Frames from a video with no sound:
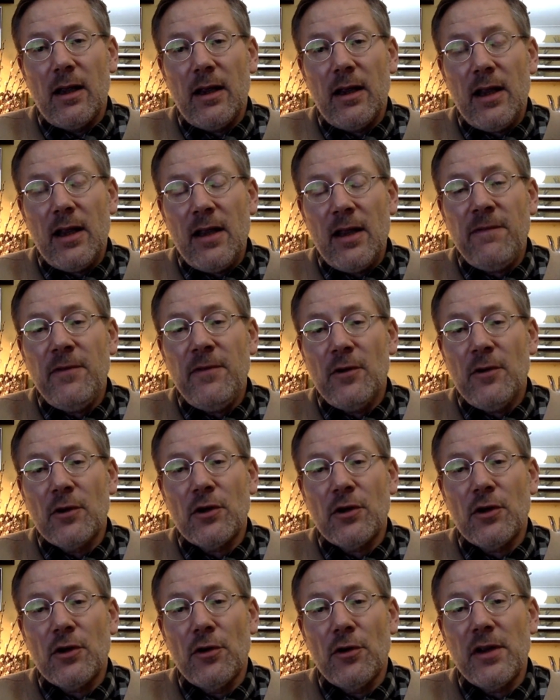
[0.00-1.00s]
If your
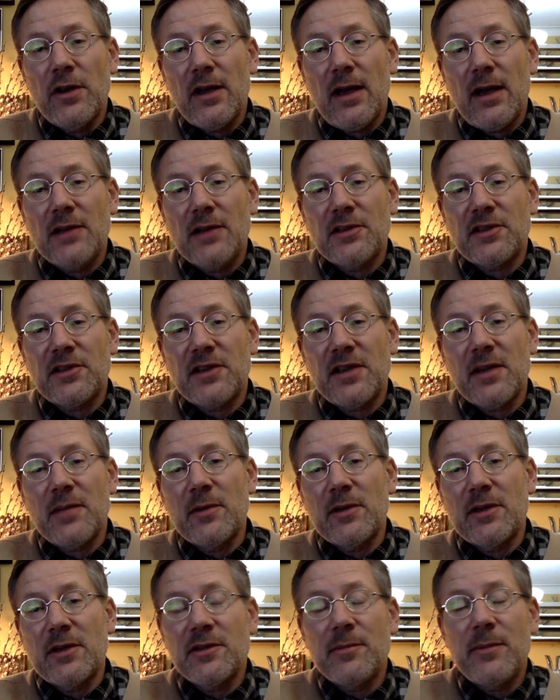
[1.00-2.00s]
cornea has
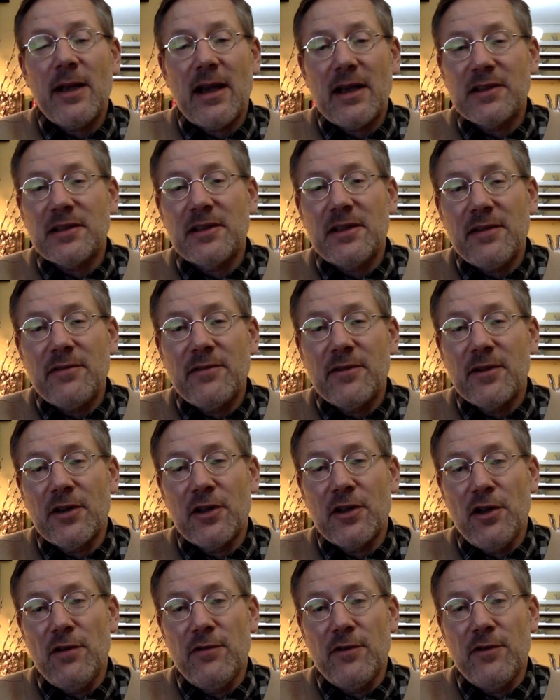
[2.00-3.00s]
astigmatism, it has different
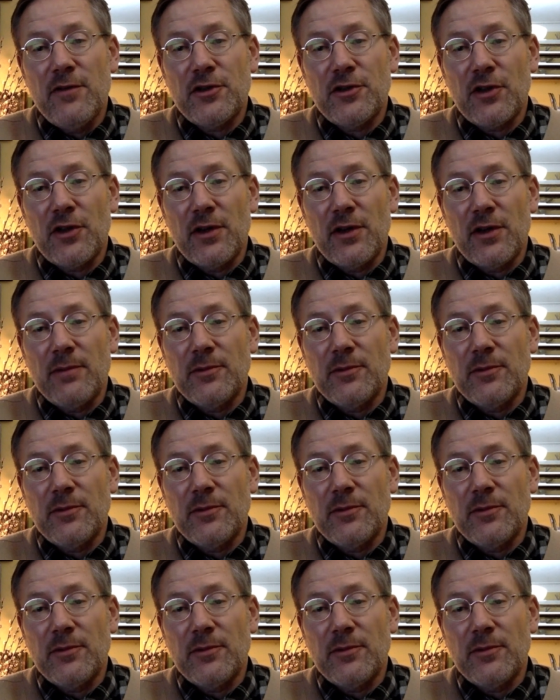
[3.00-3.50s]
curvatures on it.